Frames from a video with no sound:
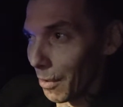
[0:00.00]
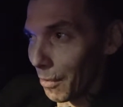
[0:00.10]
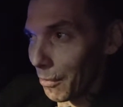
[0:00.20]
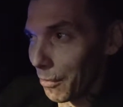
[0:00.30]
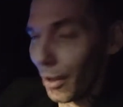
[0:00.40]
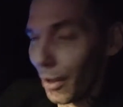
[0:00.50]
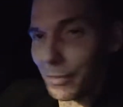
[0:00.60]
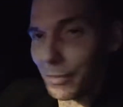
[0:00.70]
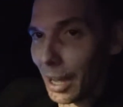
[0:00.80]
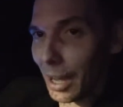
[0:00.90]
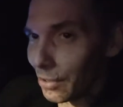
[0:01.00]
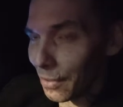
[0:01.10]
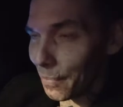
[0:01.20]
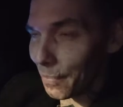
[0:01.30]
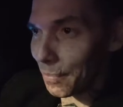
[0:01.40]
fall off the
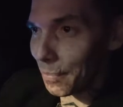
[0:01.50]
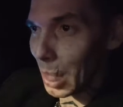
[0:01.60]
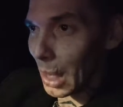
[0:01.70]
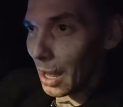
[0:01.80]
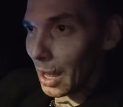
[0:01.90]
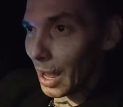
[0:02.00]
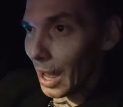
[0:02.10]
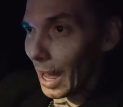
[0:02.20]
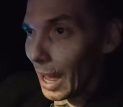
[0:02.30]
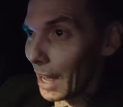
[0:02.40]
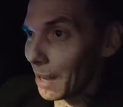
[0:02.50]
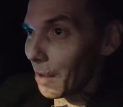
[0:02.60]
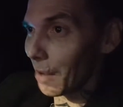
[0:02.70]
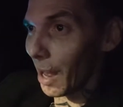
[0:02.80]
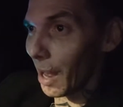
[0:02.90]
edge, and
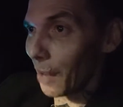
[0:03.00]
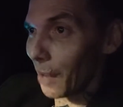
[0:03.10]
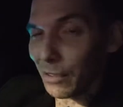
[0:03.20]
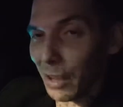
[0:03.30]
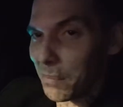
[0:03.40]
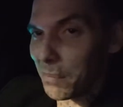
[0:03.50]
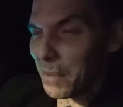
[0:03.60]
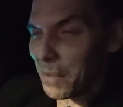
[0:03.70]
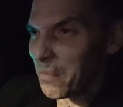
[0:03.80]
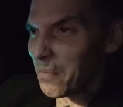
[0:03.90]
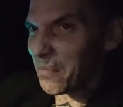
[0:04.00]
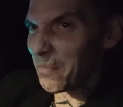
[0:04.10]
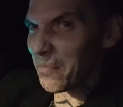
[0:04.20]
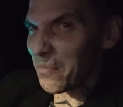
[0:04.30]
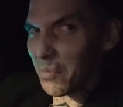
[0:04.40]
I would say maybe
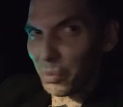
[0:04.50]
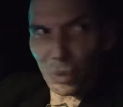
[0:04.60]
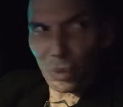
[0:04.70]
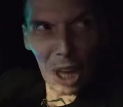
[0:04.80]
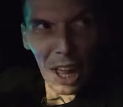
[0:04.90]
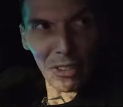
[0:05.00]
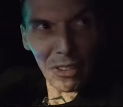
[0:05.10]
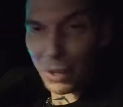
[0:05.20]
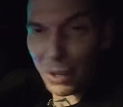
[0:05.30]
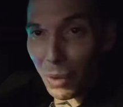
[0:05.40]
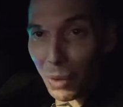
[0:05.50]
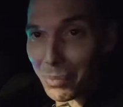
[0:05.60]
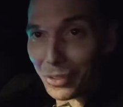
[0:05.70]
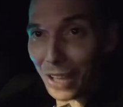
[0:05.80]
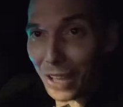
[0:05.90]
less than
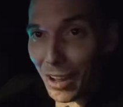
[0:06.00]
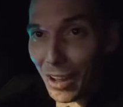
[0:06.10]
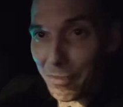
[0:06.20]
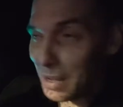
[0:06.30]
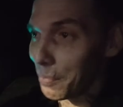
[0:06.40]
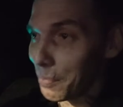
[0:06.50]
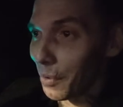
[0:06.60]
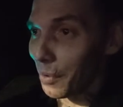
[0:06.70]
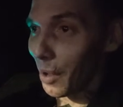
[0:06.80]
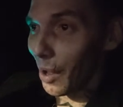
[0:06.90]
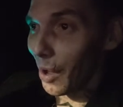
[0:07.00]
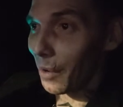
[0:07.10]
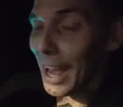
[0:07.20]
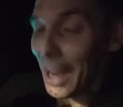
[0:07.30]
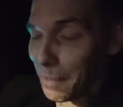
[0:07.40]
1% of people are
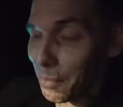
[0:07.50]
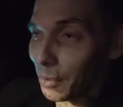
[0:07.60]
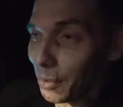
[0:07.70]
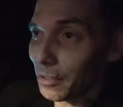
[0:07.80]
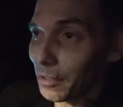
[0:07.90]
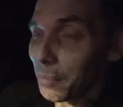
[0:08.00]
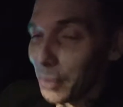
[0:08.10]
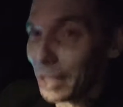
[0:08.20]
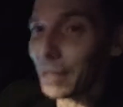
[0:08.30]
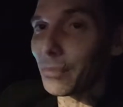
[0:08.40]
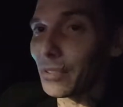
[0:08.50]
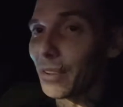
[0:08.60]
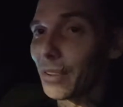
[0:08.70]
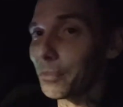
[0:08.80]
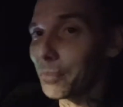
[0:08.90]
able to bring
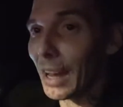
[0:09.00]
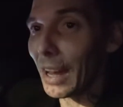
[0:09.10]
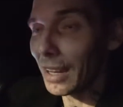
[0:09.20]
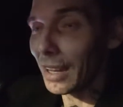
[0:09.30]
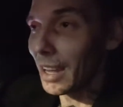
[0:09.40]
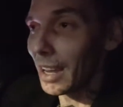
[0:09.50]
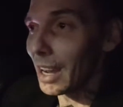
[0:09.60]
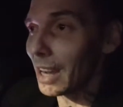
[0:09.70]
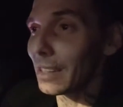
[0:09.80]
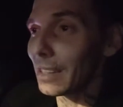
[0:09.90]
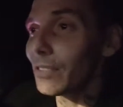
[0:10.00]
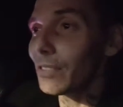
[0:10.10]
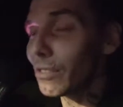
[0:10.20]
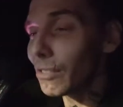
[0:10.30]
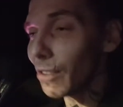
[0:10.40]
themselves back. It is
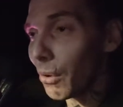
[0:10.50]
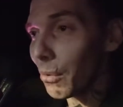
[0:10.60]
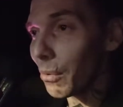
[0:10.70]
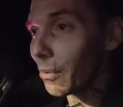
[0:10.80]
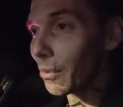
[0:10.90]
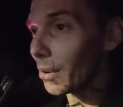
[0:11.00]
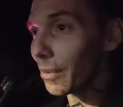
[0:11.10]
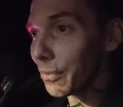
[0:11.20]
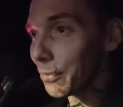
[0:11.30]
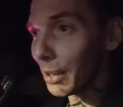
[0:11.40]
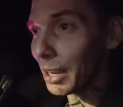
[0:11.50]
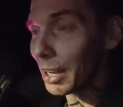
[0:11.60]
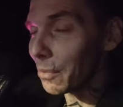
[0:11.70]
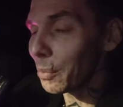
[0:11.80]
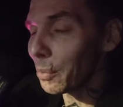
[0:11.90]
so
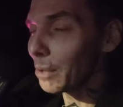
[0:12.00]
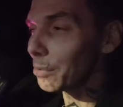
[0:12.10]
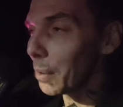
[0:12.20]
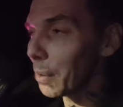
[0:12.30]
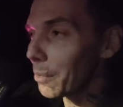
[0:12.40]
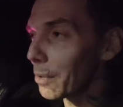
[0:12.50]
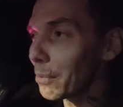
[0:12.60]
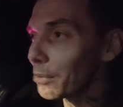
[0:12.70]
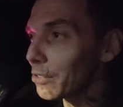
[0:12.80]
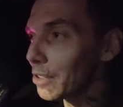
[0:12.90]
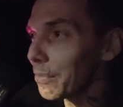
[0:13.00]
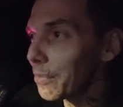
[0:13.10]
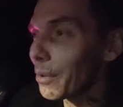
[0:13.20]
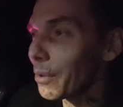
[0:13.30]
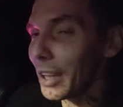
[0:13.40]
fucking. It was probably one of the most
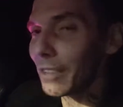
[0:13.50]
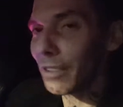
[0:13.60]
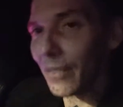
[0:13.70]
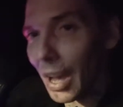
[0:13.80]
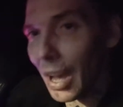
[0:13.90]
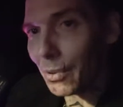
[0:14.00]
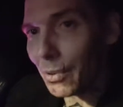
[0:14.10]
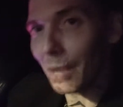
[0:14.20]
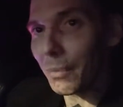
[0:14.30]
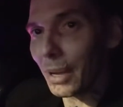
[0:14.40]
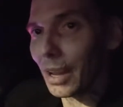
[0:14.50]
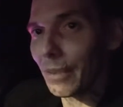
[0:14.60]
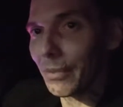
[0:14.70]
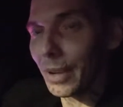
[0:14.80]
difficult things I've ever done in my life.